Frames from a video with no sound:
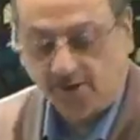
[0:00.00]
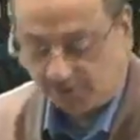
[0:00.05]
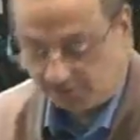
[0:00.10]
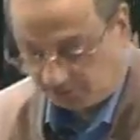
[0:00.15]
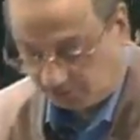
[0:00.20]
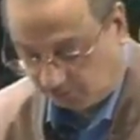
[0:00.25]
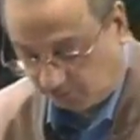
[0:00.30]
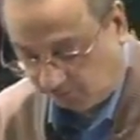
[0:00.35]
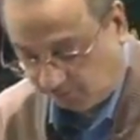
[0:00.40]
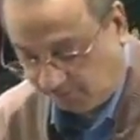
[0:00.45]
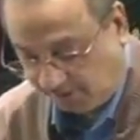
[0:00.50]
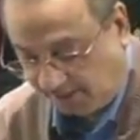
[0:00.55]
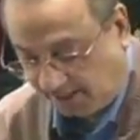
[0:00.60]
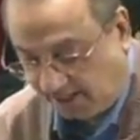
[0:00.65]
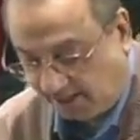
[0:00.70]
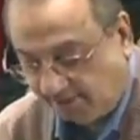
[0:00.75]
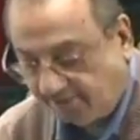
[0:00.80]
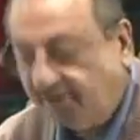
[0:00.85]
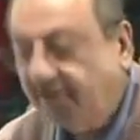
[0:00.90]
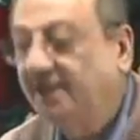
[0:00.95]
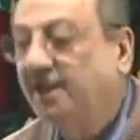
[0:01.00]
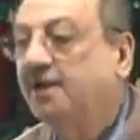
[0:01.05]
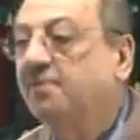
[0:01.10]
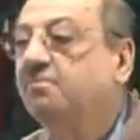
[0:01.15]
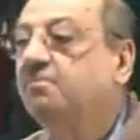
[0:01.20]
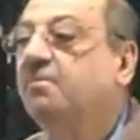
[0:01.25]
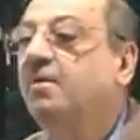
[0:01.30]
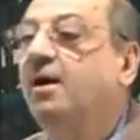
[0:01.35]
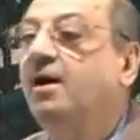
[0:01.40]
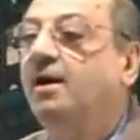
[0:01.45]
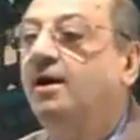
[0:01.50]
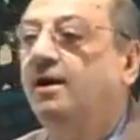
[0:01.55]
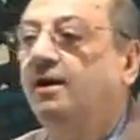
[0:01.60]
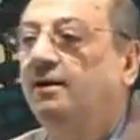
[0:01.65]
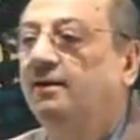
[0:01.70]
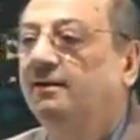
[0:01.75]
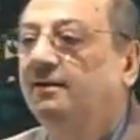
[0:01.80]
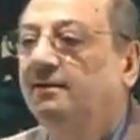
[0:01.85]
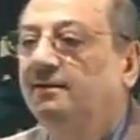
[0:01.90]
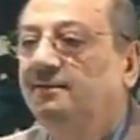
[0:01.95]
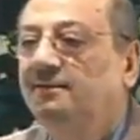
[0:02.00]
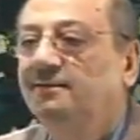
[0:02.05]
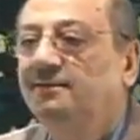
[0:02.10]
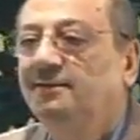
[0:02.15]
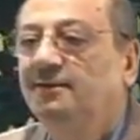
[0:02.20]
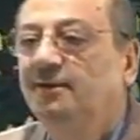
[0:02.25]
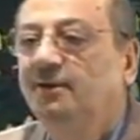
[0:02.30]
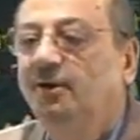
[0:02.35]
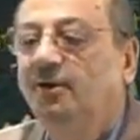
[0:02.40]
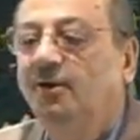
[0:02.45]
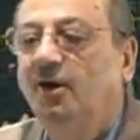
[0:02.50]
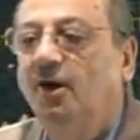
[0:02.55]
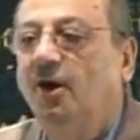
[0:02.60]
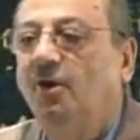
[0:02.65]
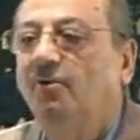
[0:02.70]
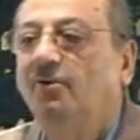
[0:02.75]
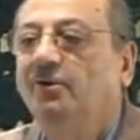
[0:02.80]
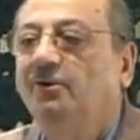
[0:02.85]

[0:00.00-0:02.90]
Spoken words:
So we have here ma. How